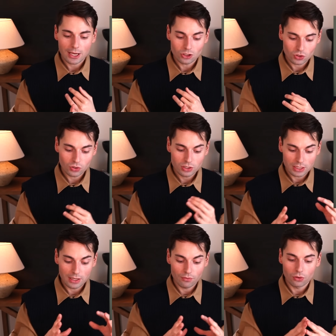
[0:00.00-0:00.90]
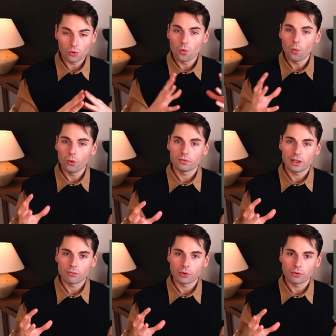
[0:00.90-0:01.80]
and shirts, even though all of
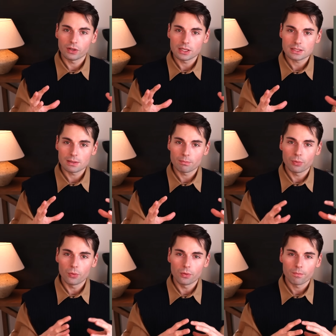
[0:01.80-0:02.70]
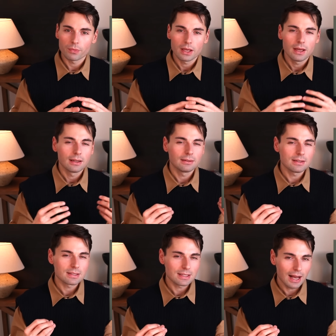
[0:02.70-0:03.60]
them were really simple
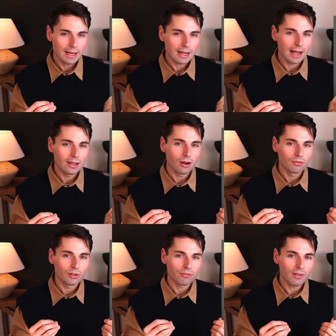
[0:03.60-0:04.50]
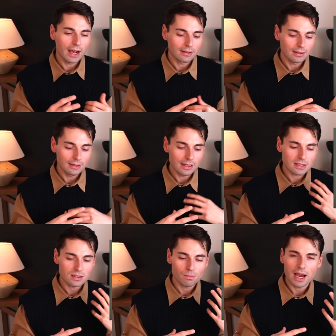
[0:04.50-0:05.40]
design. I love the fact that they
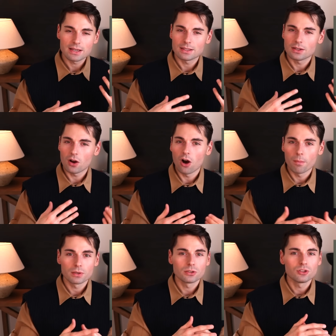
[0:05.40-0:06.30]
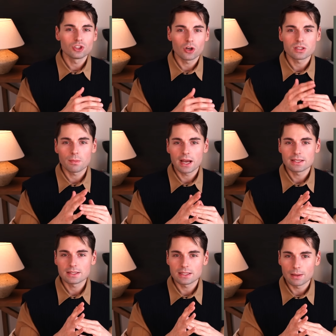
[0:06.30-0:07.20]
spiced it up just by
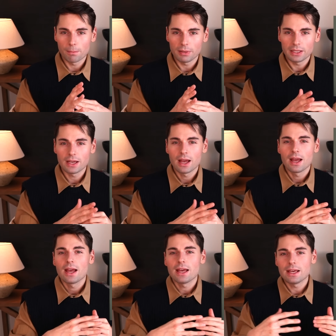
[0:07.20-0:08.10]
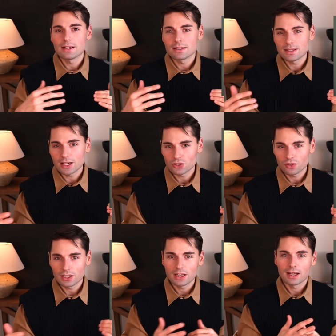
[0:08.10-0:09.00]
simply
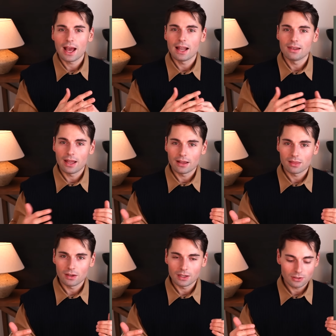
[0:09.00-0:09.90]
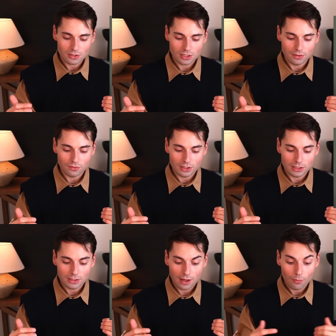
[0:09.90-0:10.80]
exaggerating and lengthening the sleeve
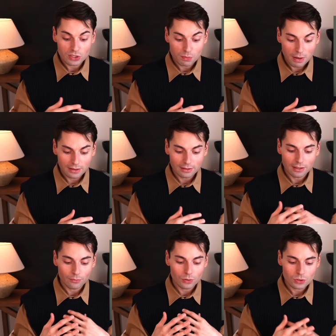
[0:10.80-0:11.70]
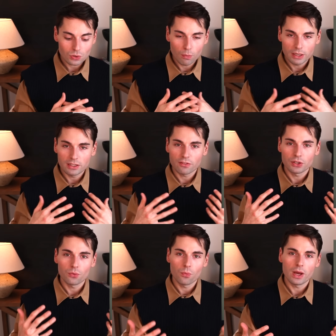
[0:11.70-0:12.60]
detail, which meant that there were so many
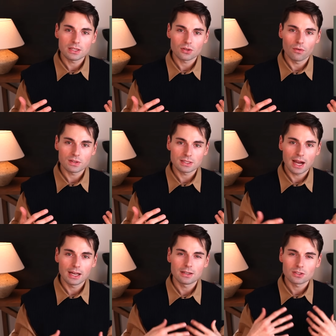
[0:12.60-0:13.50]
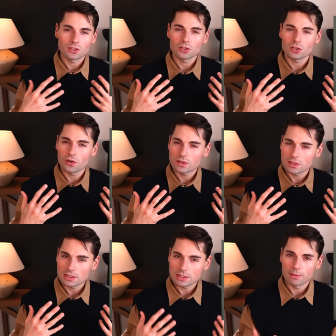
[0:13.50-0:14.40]
different ways of styling such a
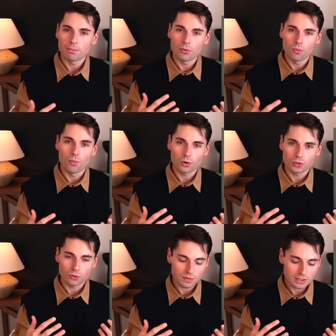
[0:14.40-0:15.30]
simple wardrobe